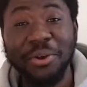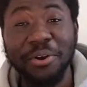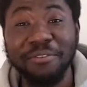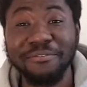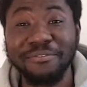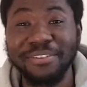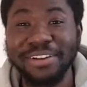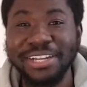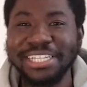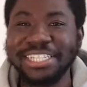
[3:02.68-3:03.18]

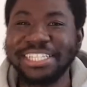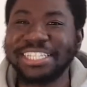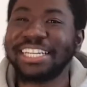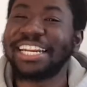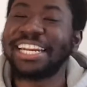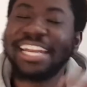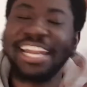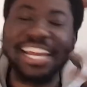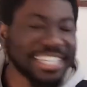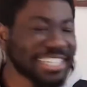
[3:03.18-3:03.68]
Conference,
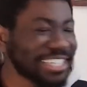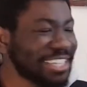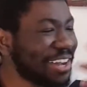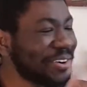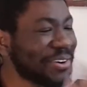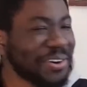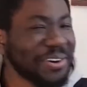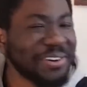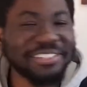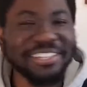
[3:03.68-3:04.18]
let's
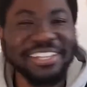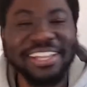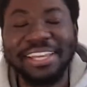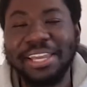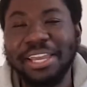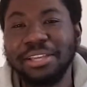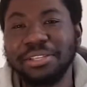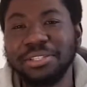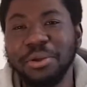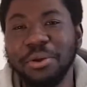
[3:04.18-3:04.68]
now go to the
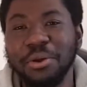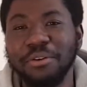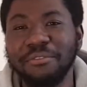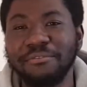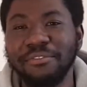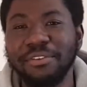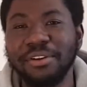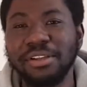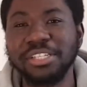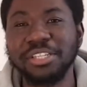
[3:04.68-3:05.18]
Eastern
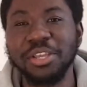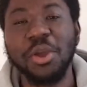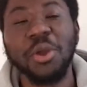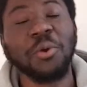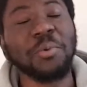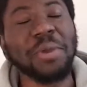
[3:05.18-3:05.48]
Conference.